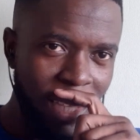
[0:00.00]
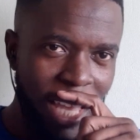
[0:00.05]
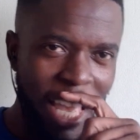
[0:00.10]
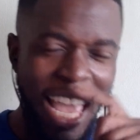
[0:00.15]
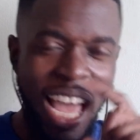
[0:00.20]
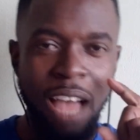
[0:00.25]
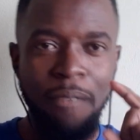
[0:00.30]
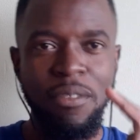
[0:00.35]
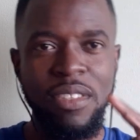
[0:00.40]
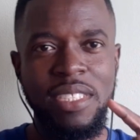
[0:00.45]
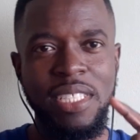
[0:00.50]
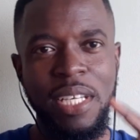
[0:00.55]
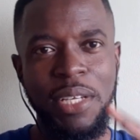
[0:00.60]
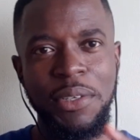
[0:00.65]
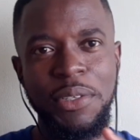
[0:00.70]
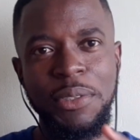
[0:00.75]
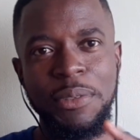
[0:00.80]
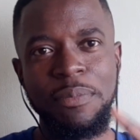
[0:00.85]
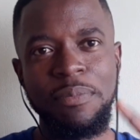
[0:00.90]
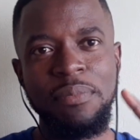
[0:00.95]
I have to tell
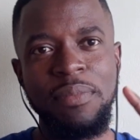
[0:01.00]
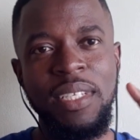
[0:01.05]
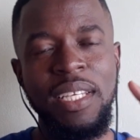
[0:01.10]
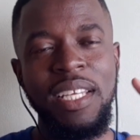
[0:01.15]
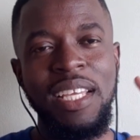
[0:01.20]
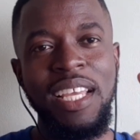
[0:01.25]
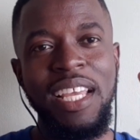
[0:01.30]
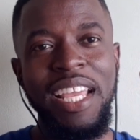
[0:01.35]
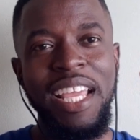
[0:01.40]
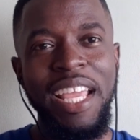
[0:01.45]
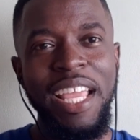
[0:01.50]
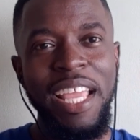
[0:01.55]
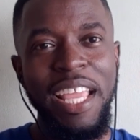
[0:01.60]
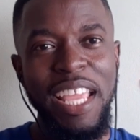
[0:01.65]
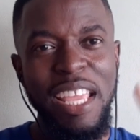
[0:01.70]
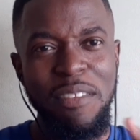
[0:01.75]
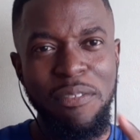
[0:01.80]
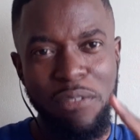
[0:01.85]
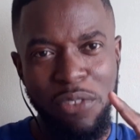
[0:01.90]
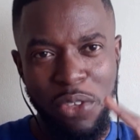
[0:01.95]
you,
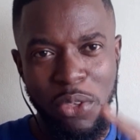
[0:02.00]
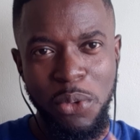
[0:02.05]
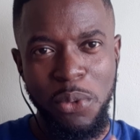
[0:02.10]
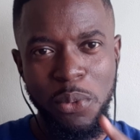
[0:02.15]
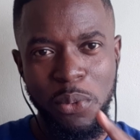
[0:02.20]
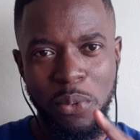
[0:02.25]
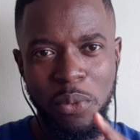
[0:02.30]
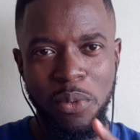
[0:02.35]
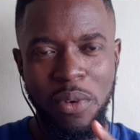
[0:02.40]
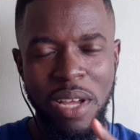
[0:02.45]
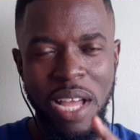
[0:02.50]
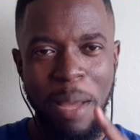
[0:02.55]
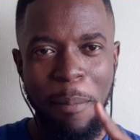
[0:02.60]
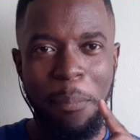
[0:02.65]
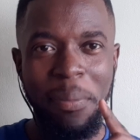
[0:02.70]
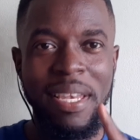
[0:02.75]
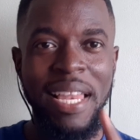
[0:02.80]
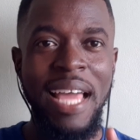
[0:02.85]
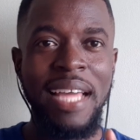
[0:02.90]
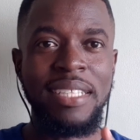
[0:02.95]
if you
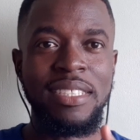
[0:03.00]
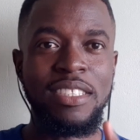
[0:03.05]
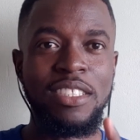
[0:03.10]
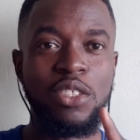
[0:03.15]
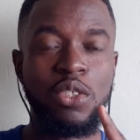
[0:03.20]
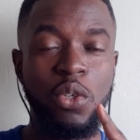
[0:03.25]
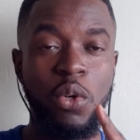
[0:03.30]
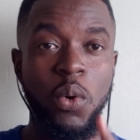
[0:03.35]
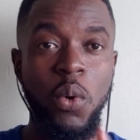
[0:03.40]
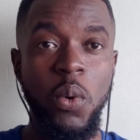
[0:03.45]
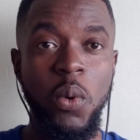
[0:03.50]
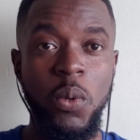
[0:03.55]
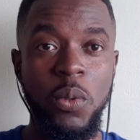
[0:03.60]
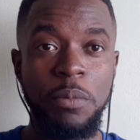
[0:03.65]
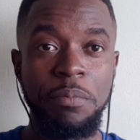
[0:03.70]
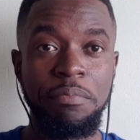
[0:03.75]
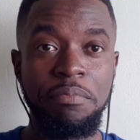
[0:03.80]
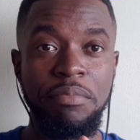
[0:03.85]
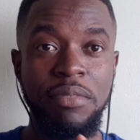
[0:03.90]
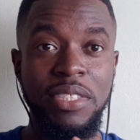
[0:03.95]
plan to
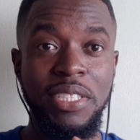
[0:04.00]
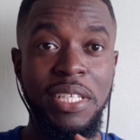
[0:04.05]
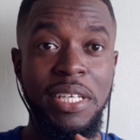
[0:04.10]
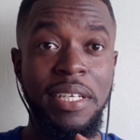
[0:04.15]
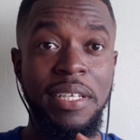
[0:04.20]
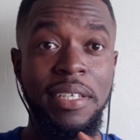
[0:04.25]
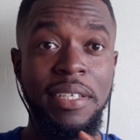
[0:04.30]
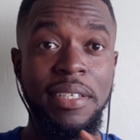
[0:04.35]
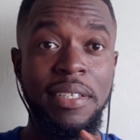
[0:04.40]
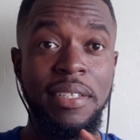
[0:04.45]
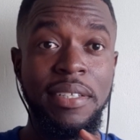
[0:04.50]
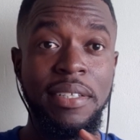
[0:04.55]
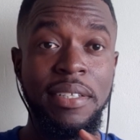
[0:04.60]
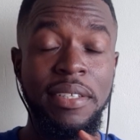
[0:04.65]
go to